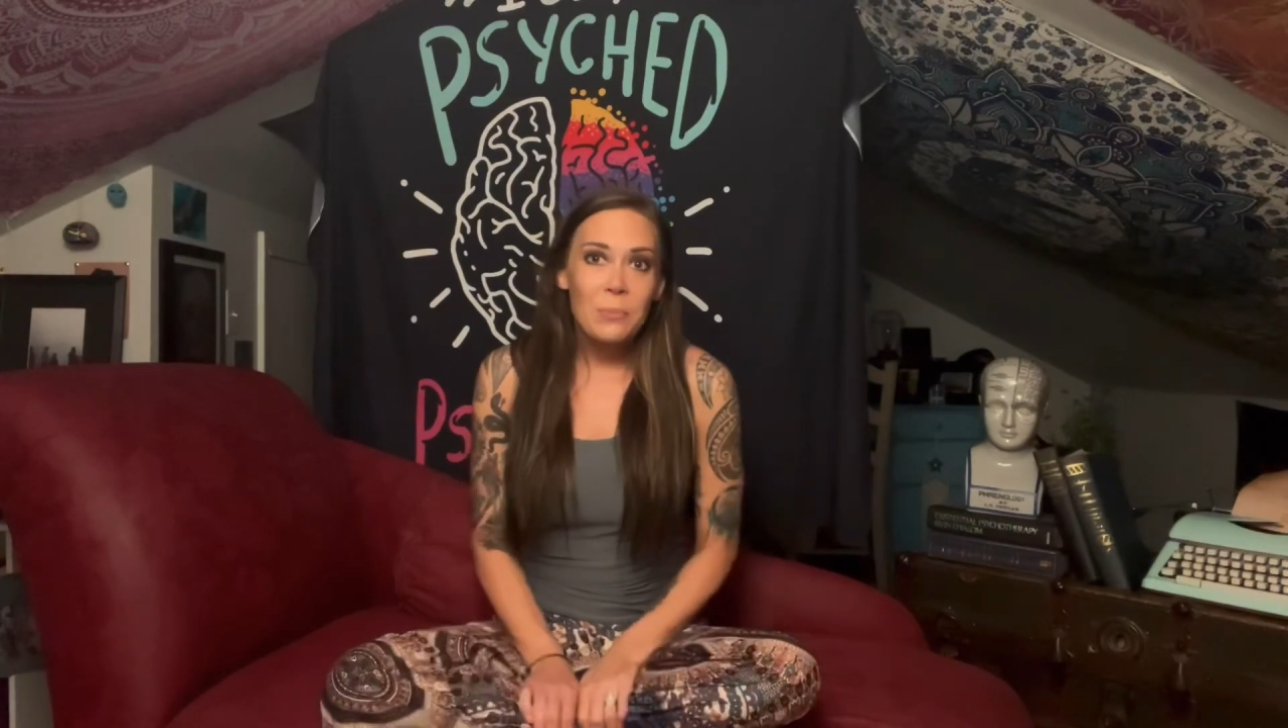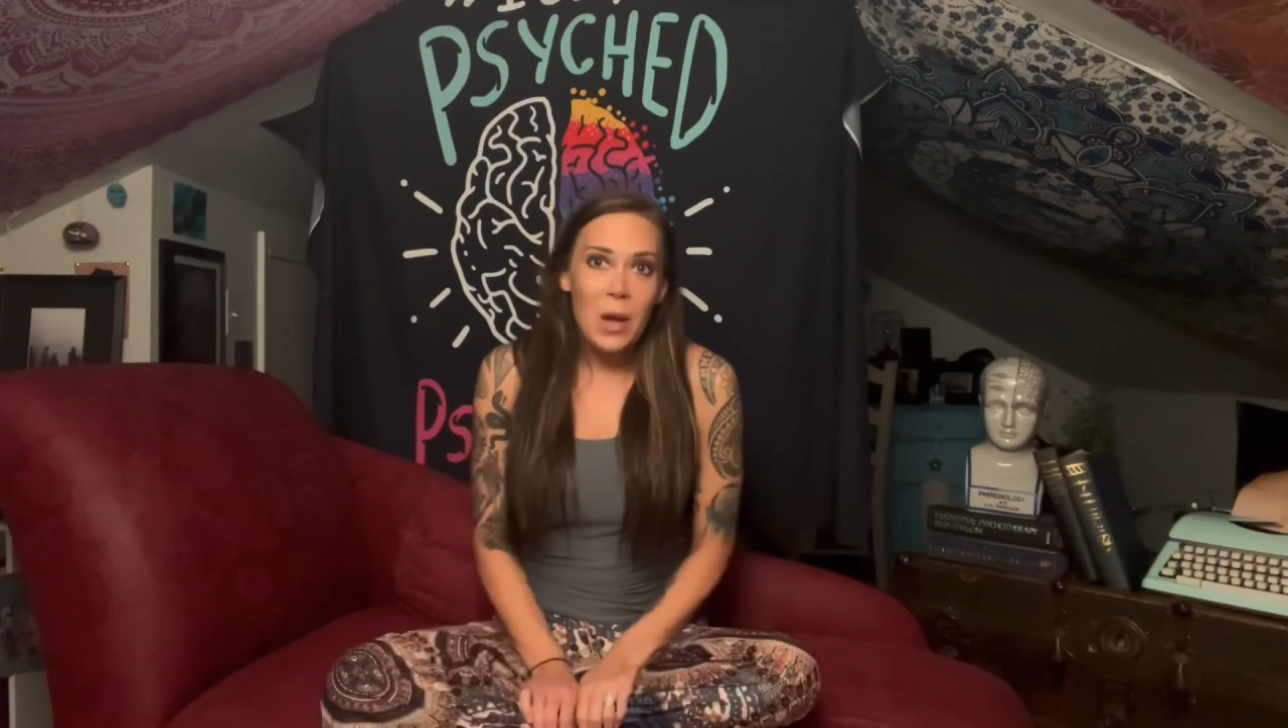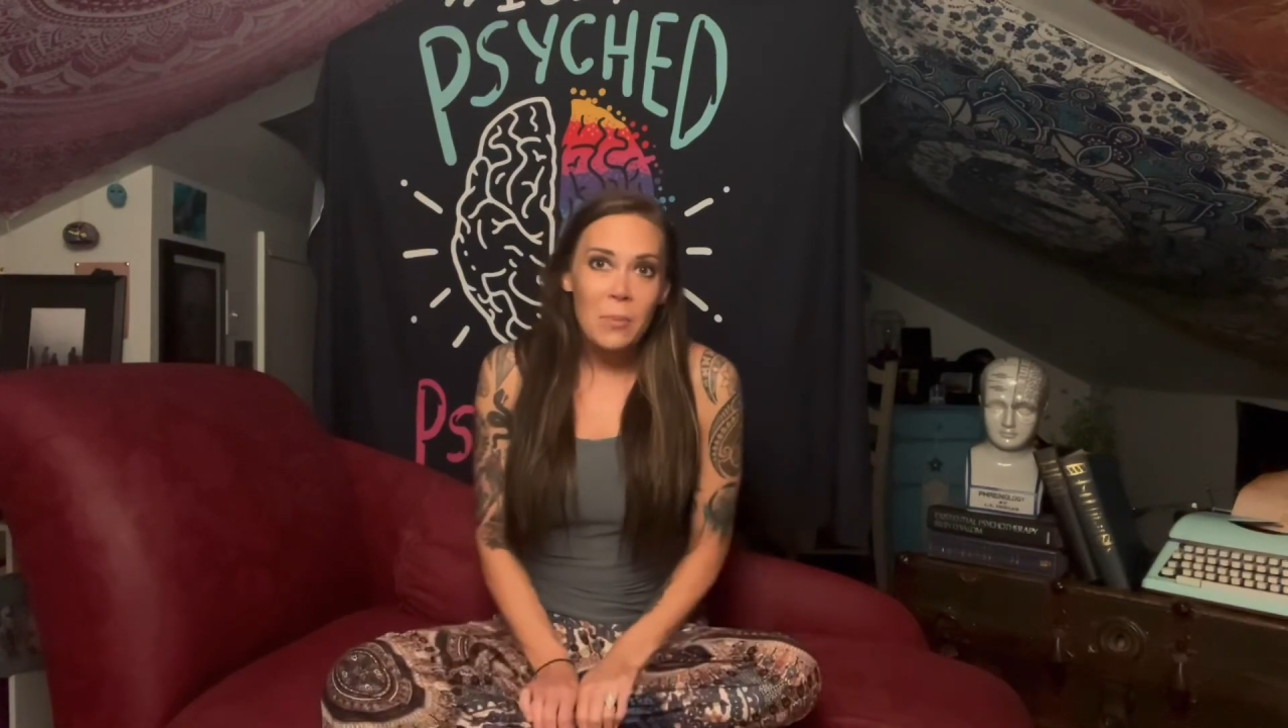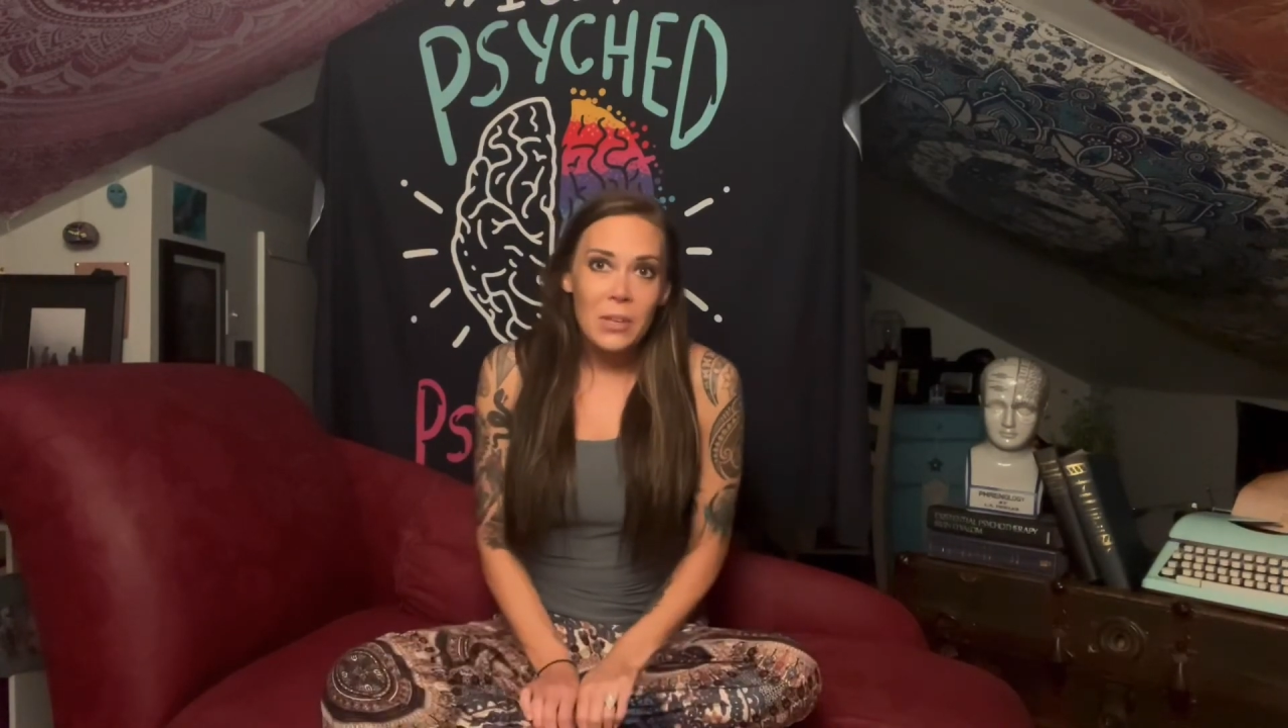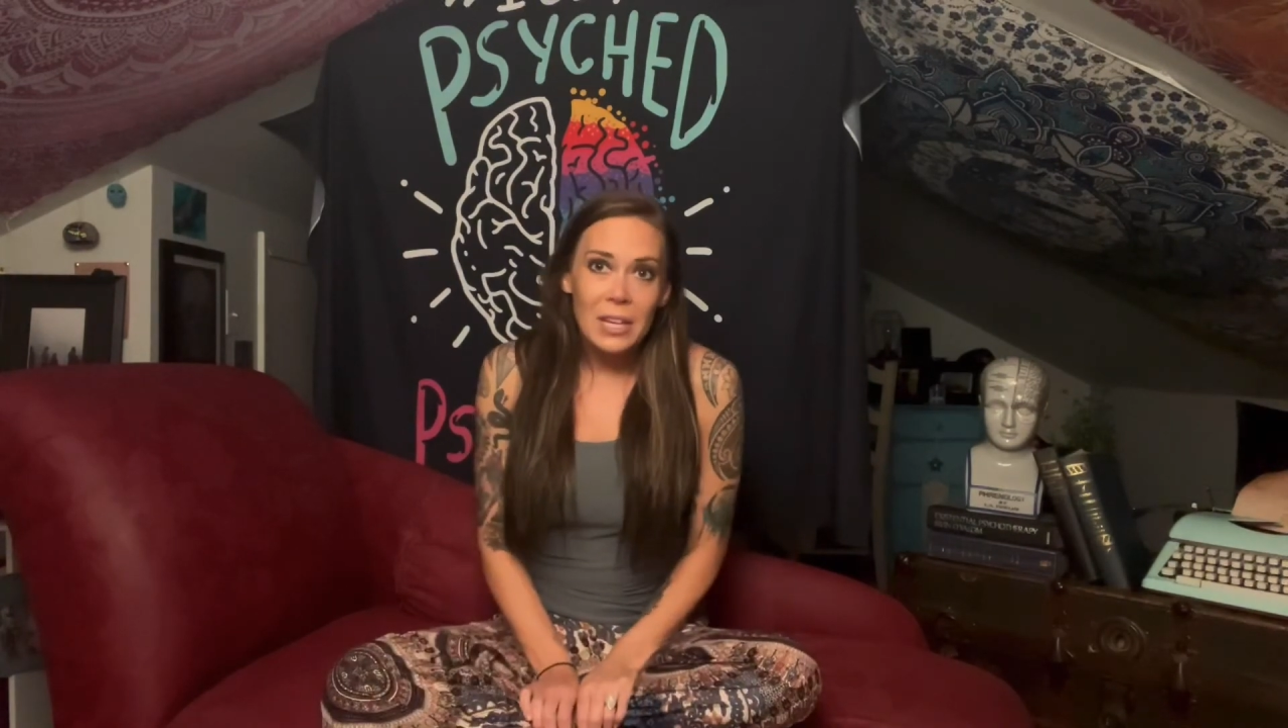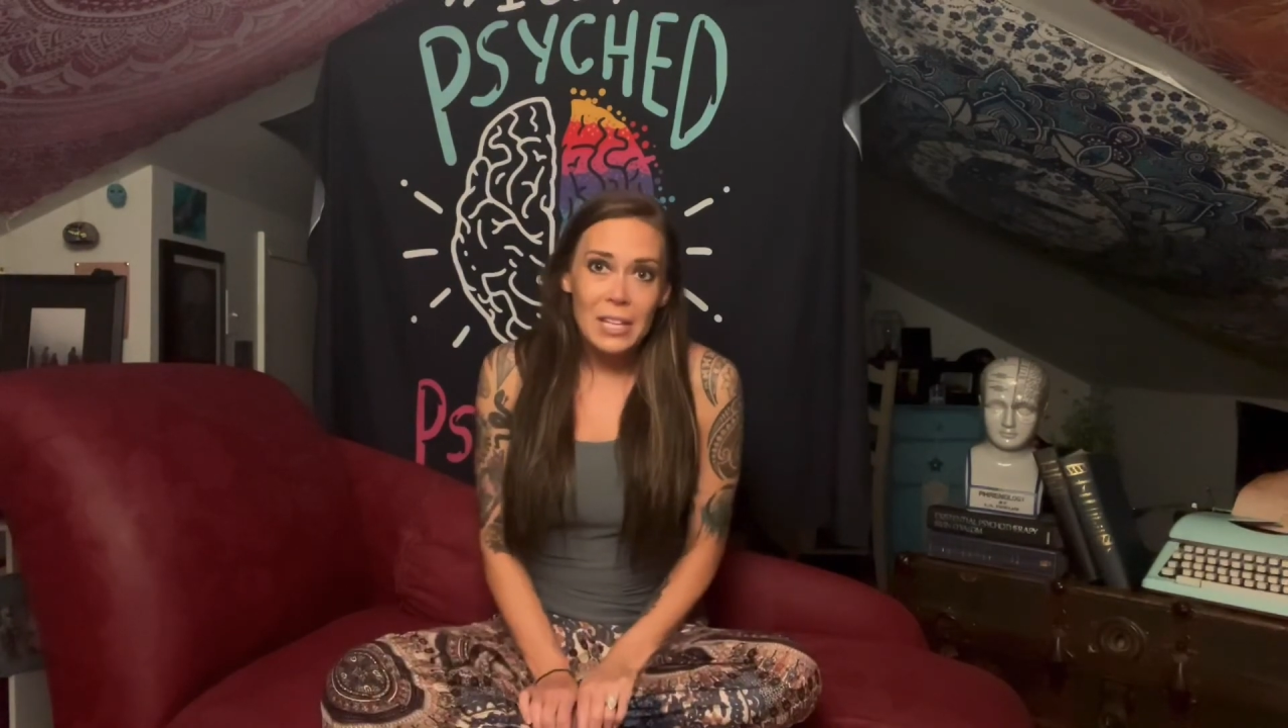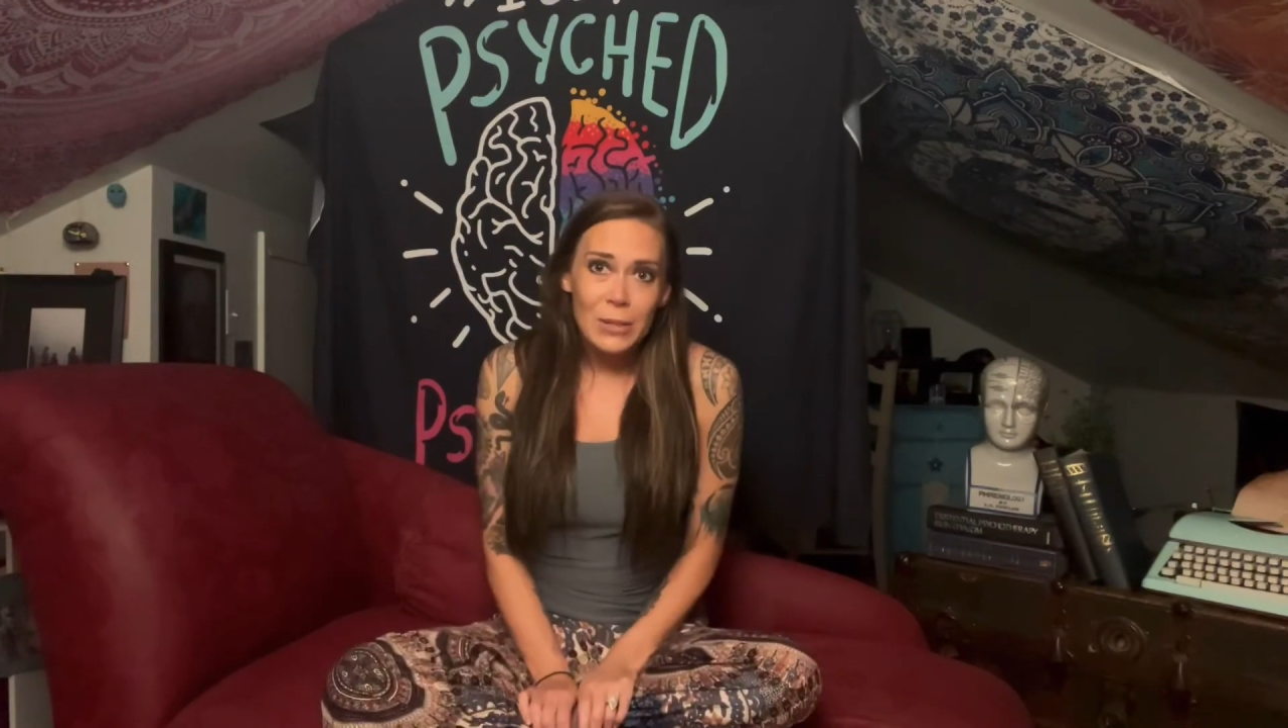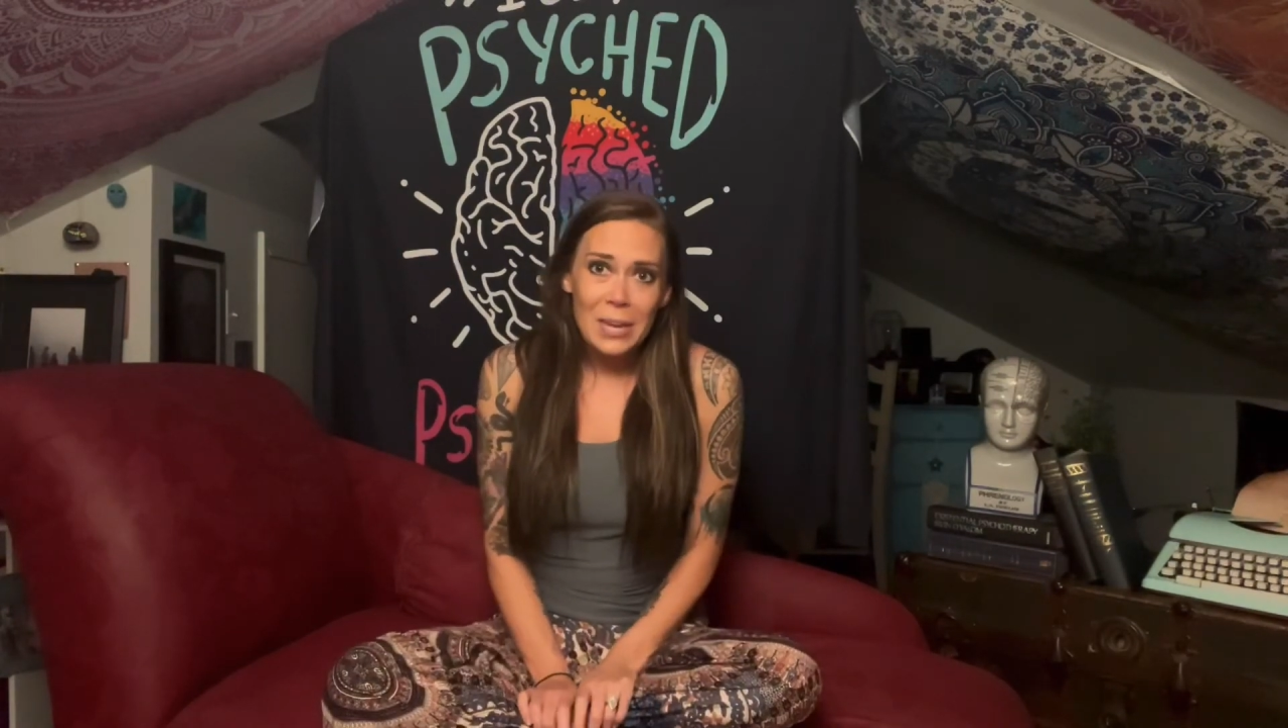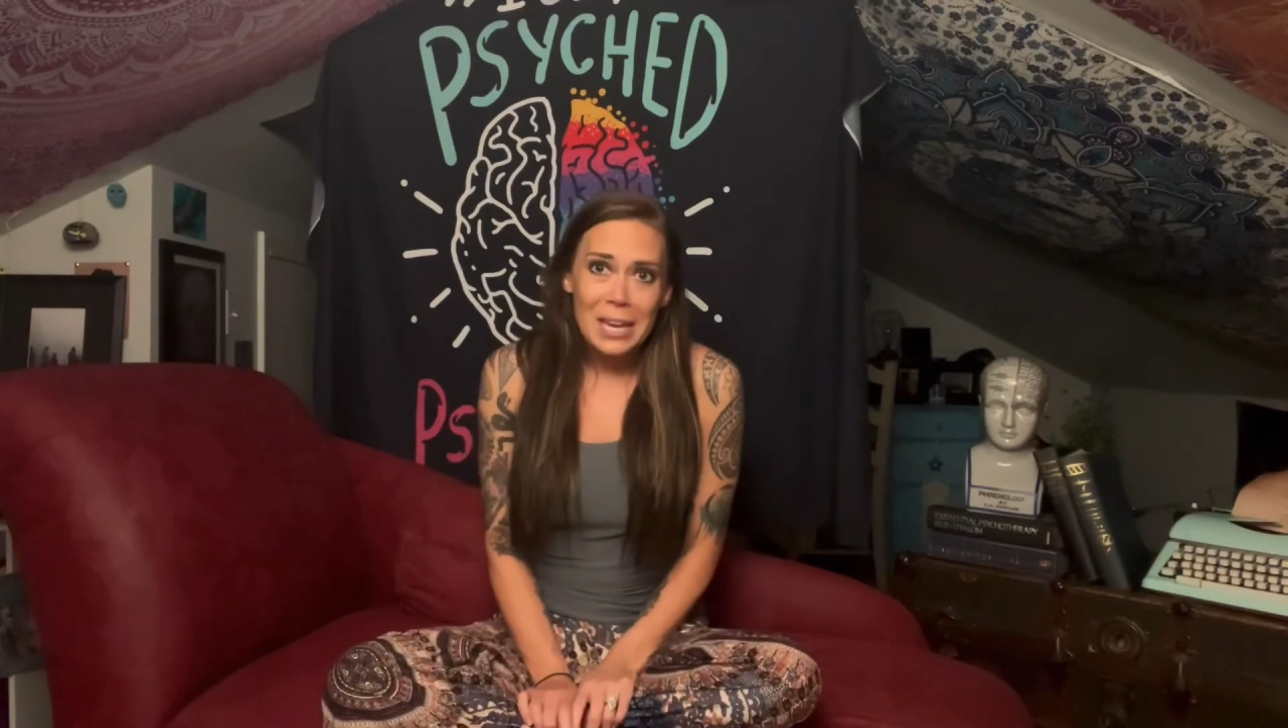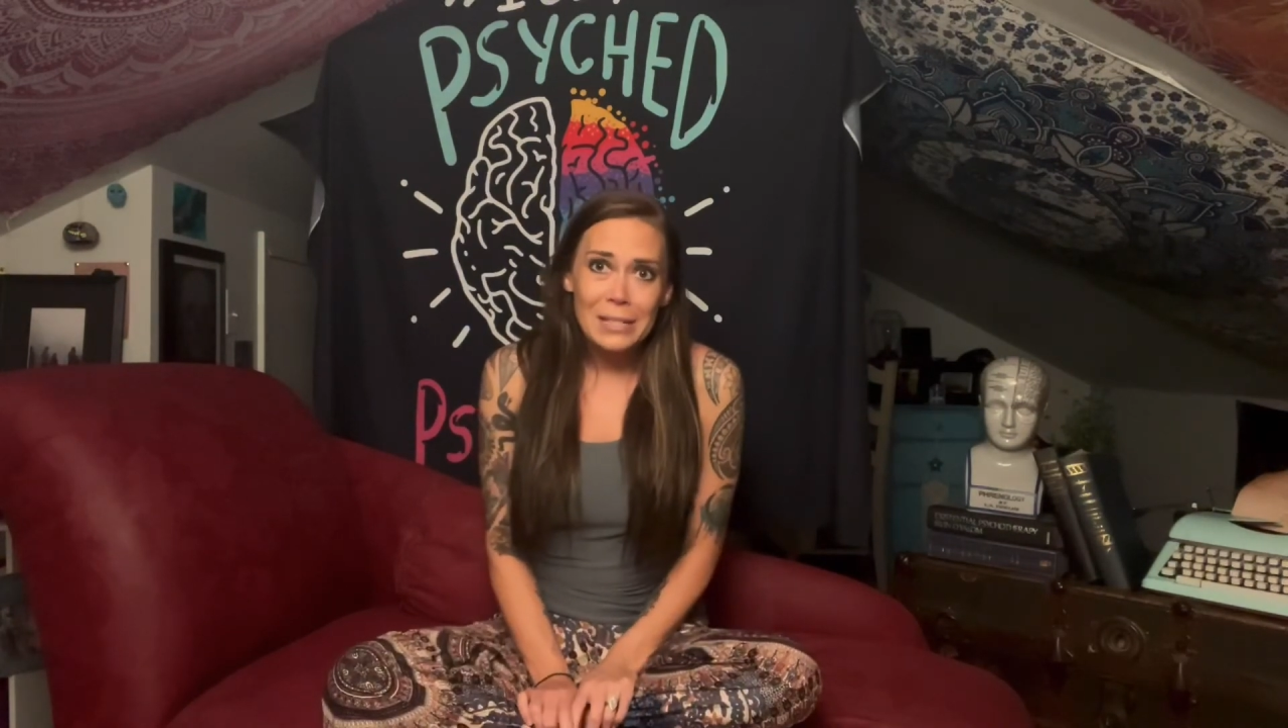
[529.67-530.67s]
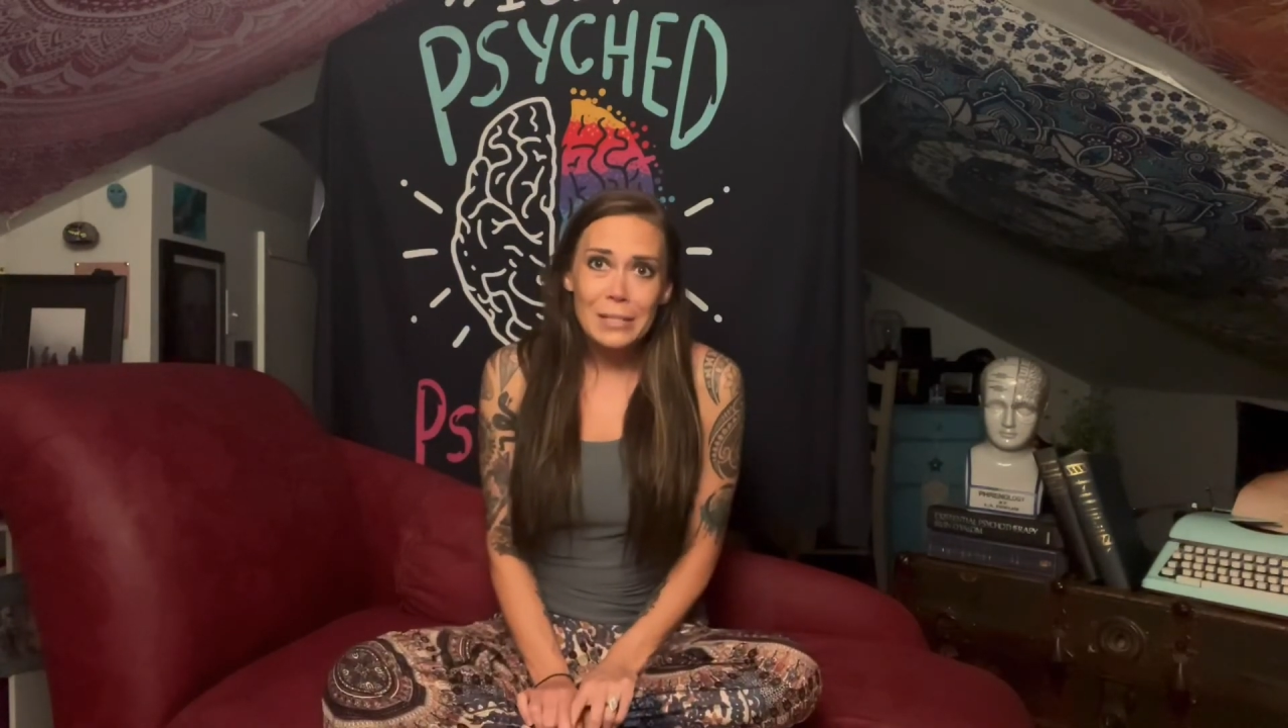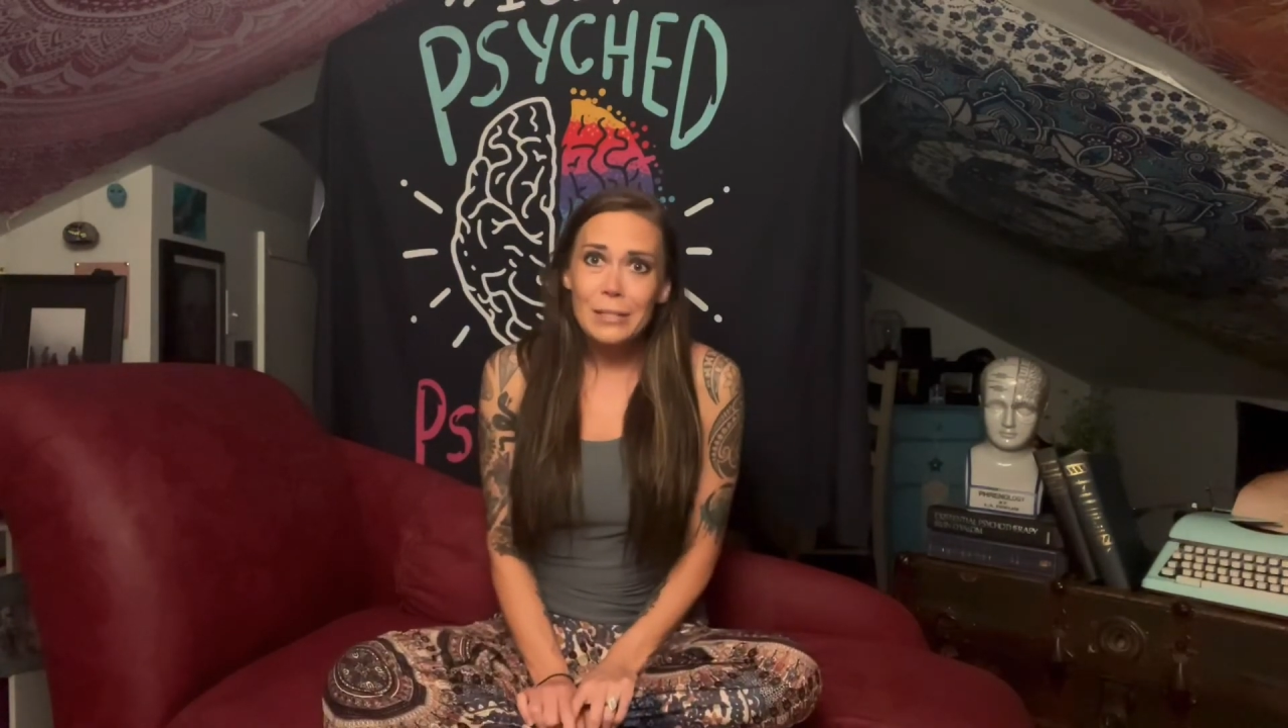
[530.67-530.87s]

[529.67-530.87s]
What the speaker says: public and you can't